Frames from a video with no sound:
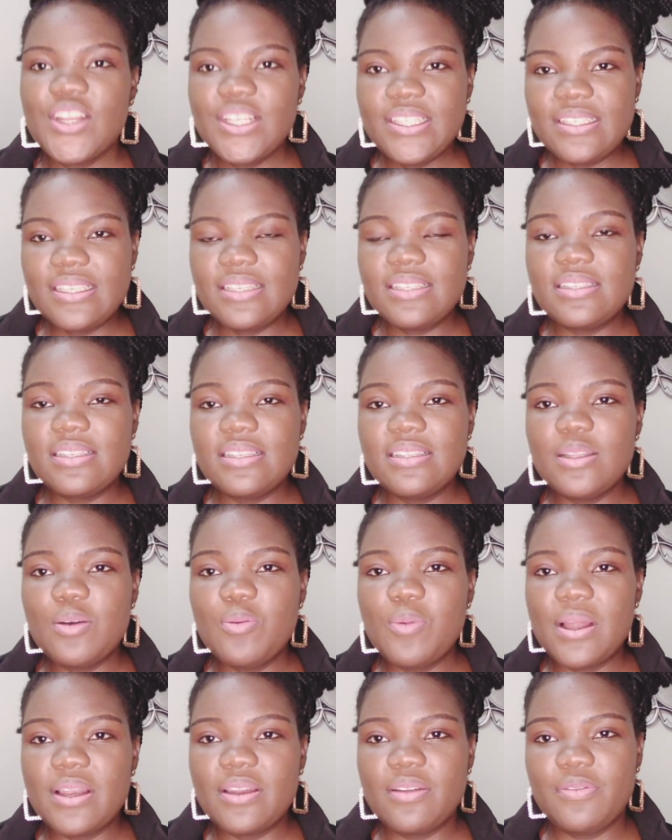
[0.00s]
Greetings in the
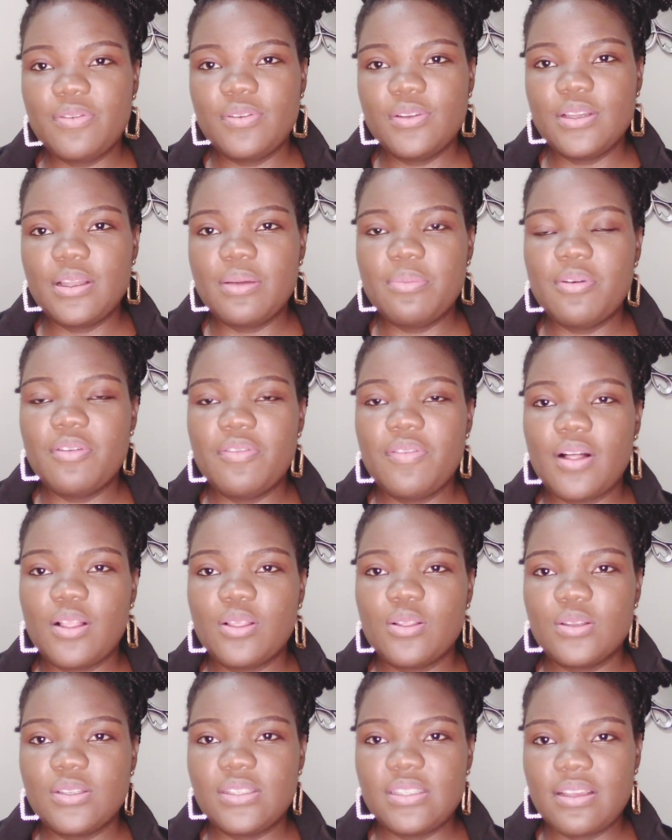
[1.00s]
wonderful name of
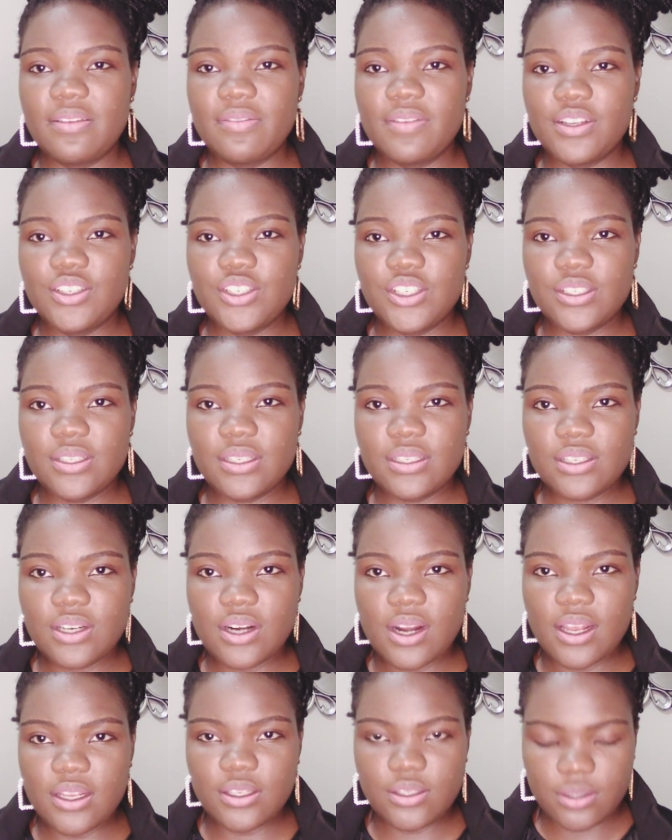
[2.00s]
our Savior Jesus
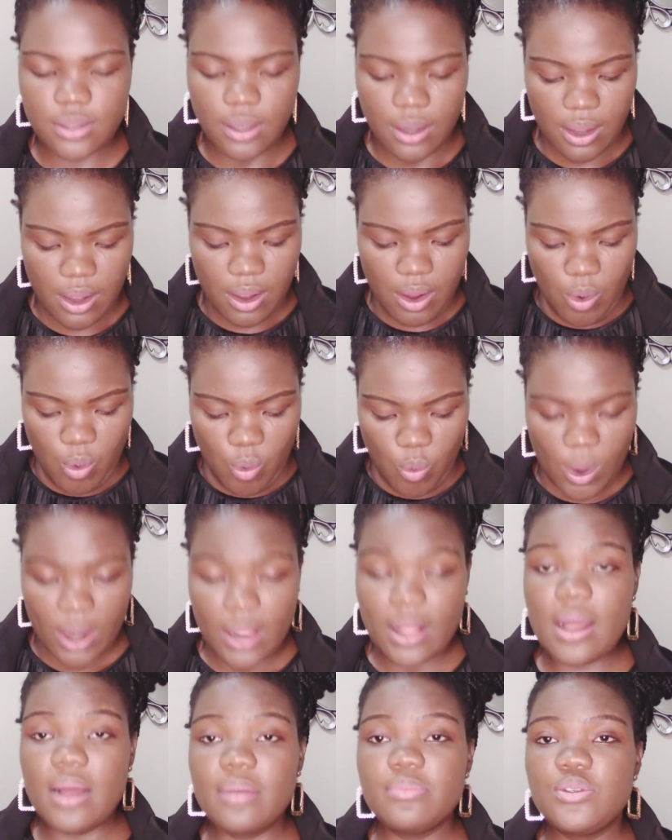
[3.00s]
Christ.
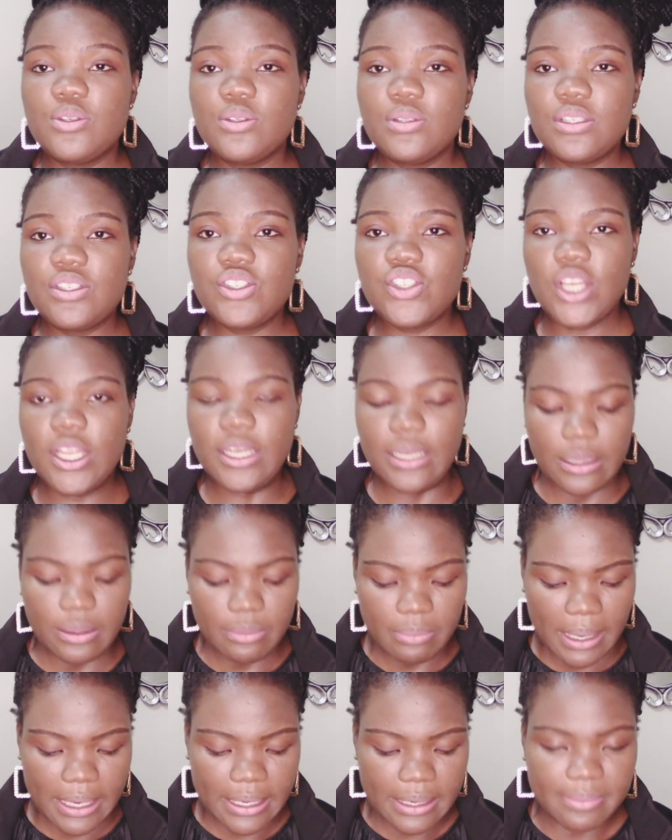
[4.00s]
Welcome to this channel.
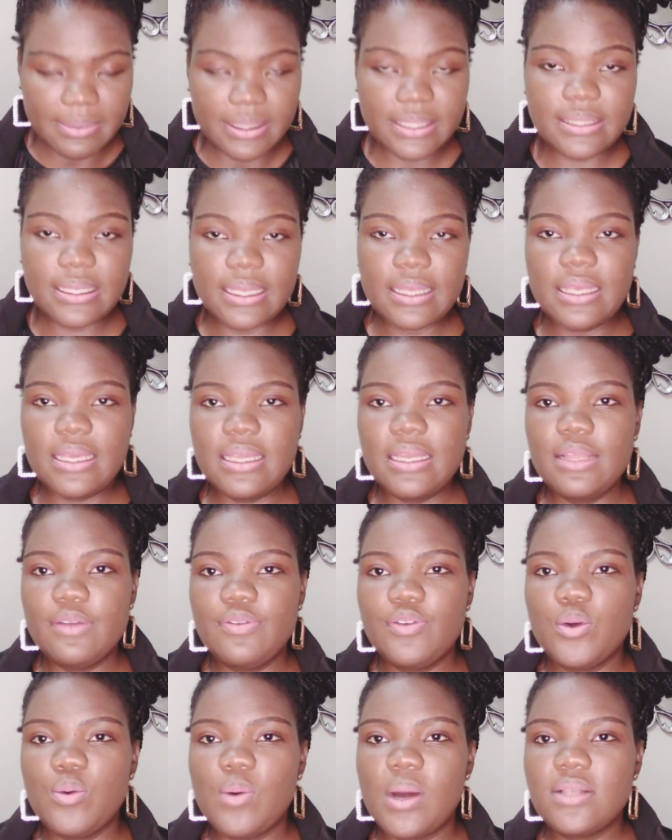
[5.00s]
My name is Sakile. If
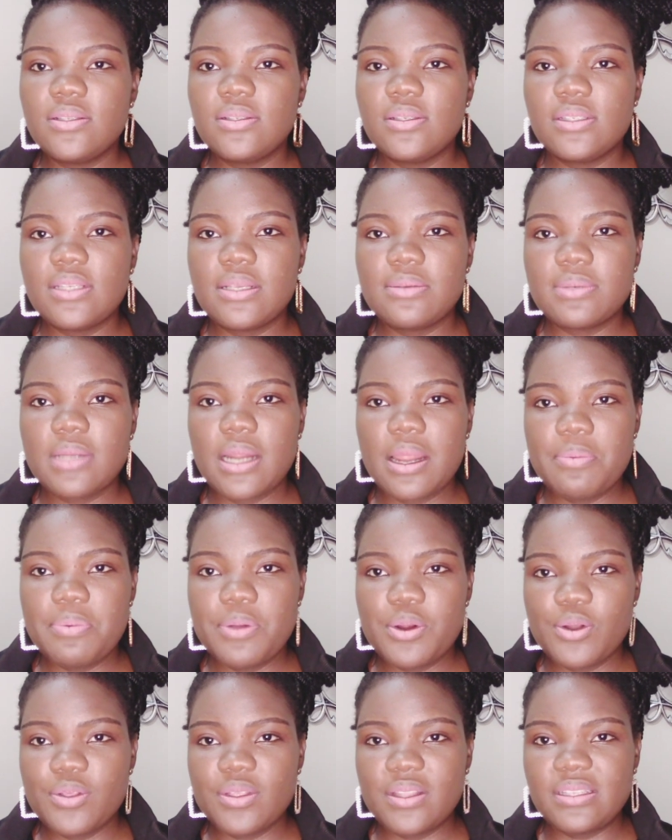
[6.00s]
you want to subscribe
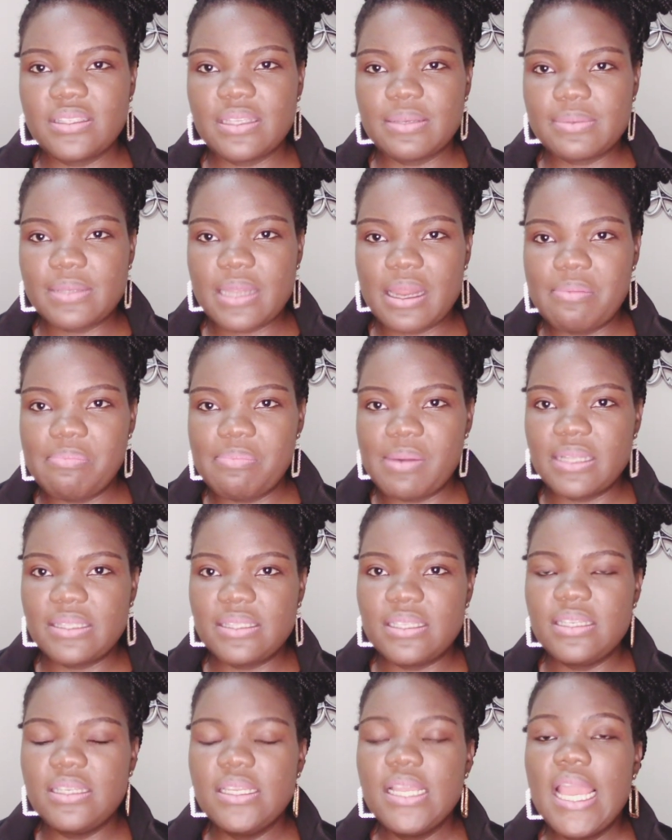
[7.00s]
here on the subscribe
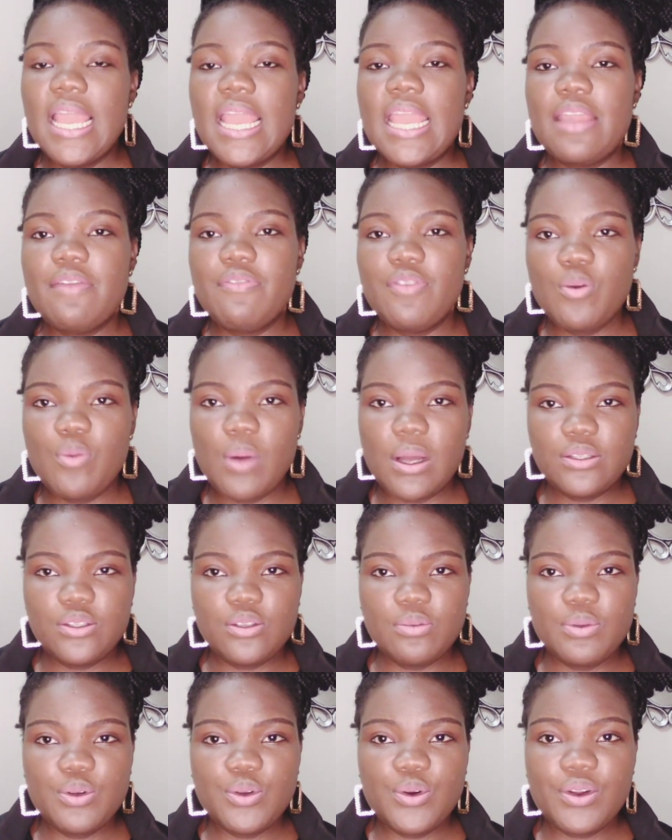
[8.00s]
button, if you want to
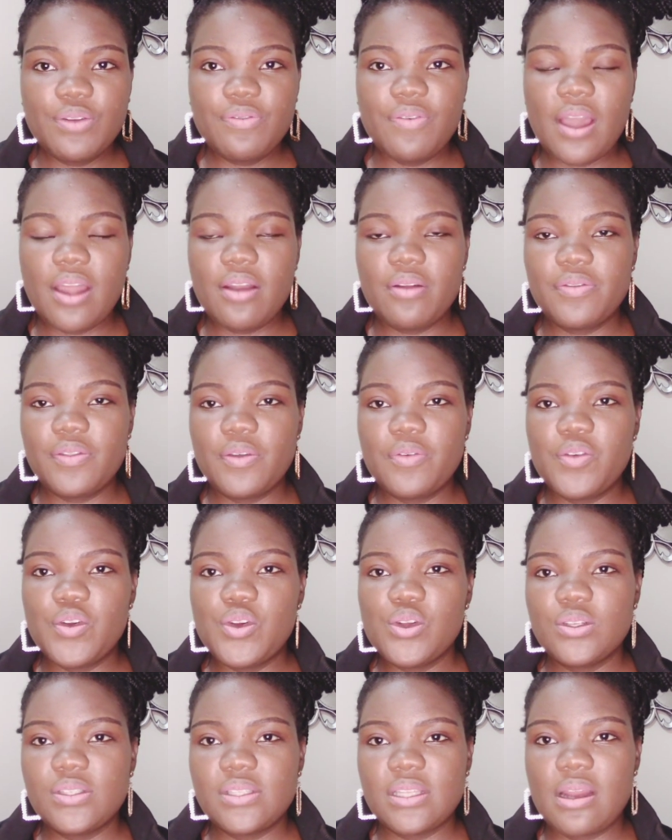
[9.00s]
be notified of the
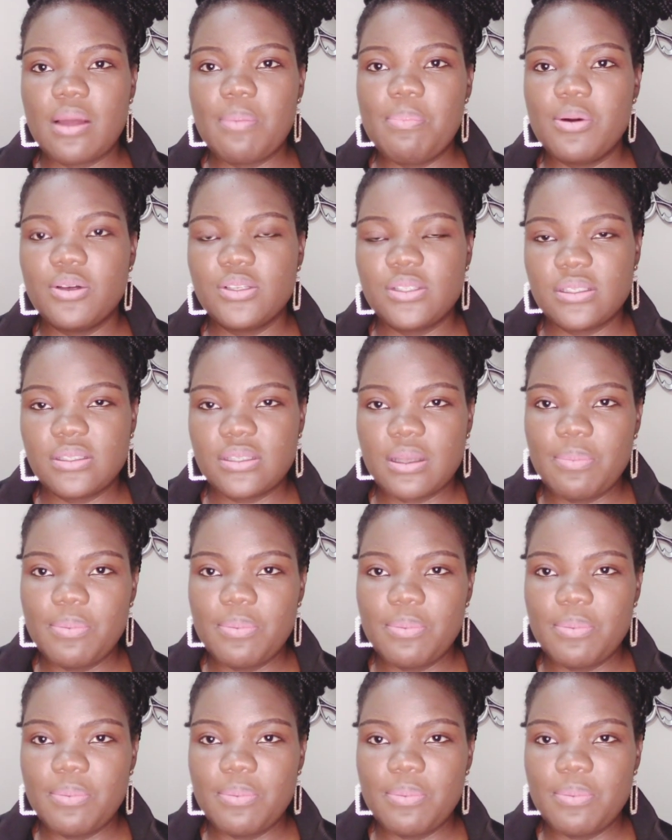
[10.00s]
videos that are posted,